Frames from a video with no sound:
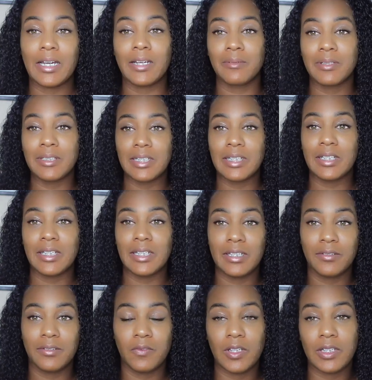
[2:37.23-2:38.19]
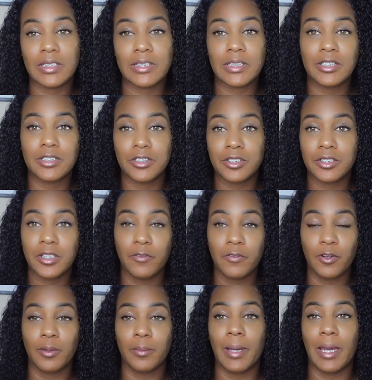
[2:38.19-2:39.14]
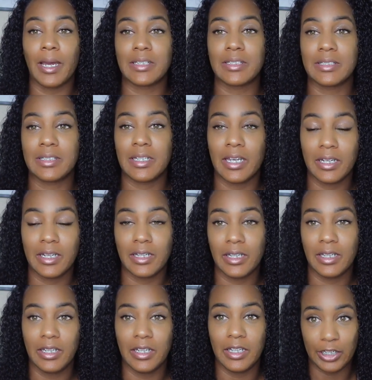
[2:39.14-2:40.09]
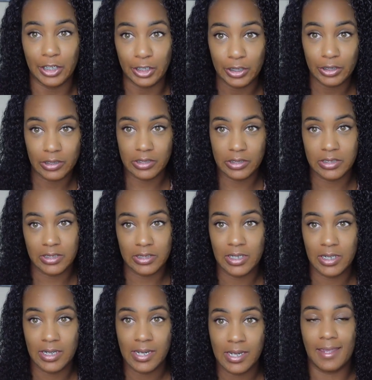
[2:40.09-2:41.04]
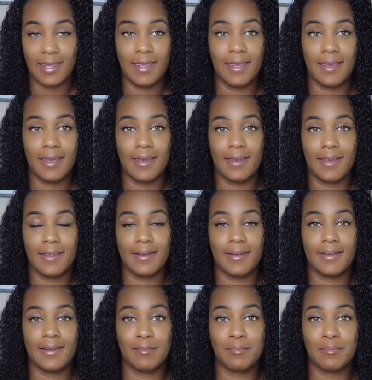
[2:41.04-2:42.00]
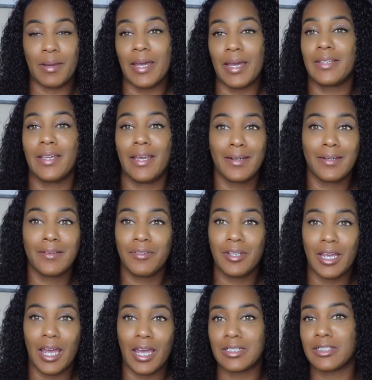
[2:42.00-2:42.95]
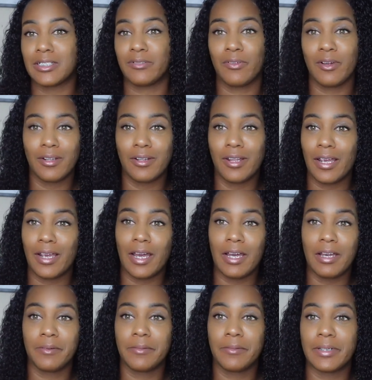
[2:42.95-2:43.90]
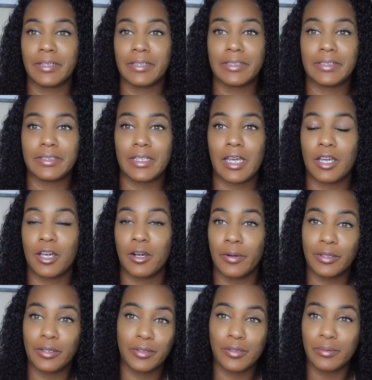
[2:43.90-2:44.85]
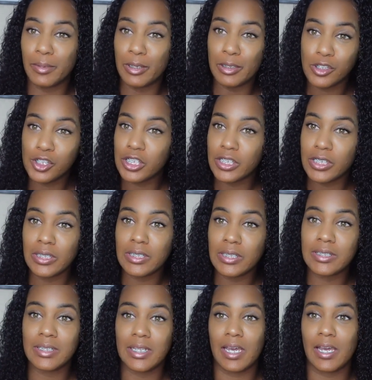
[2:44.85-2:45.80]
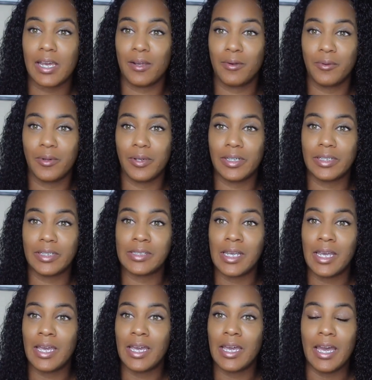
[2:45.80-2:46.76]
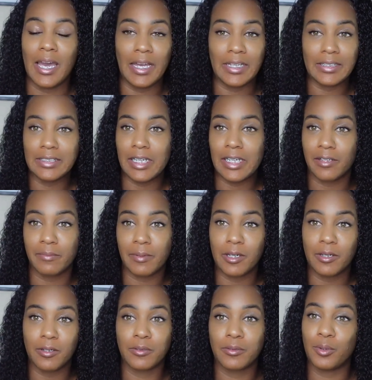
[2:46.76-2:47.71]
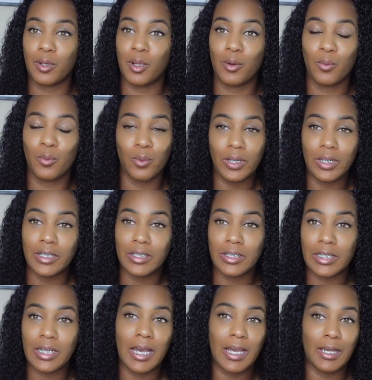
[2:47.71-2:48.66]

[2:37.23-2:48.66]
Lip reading: I was in the fitness industry for the past 10 years. And by the end of it, I just felt like I was going through the motions. I was acting out of my own will.